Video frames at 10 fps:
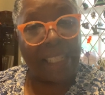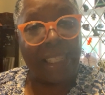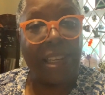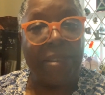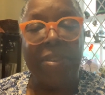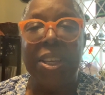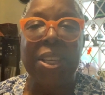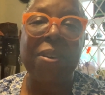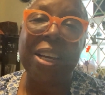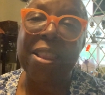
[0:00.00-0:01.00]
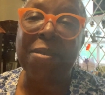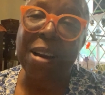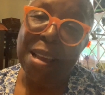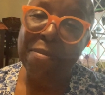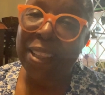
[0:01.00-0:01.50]
stuff, you're in the
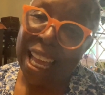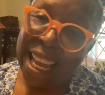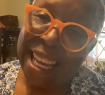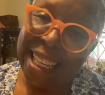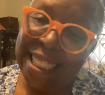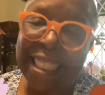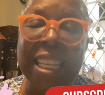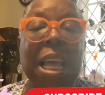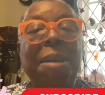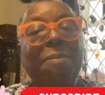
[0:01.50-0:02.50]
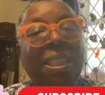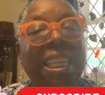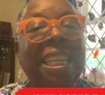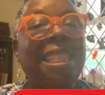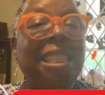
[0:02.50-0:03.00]
right place.
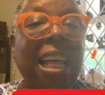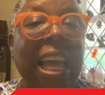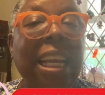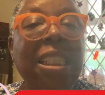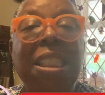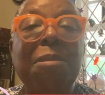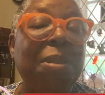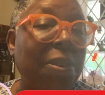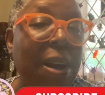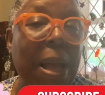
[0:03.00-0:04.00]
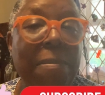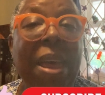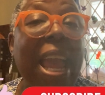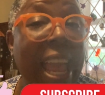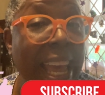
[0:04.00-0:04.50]
Please like, subscribe,
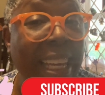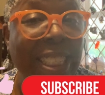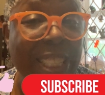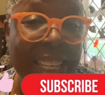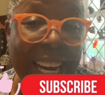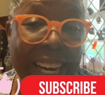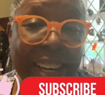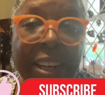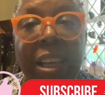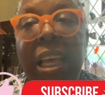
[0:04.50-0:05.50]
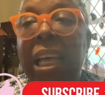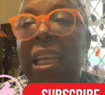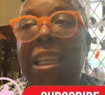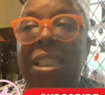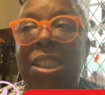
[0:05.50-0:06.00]
and share
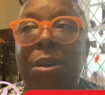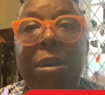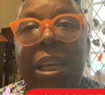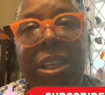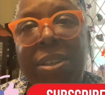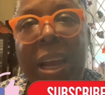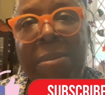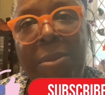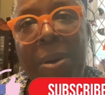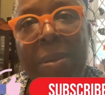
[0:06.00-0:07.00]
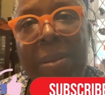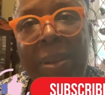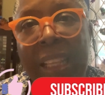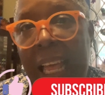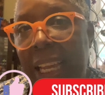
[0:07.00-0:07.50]
so we can attract more
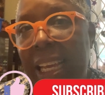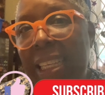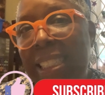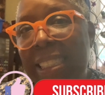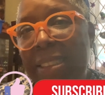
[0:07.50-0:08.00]
people like us.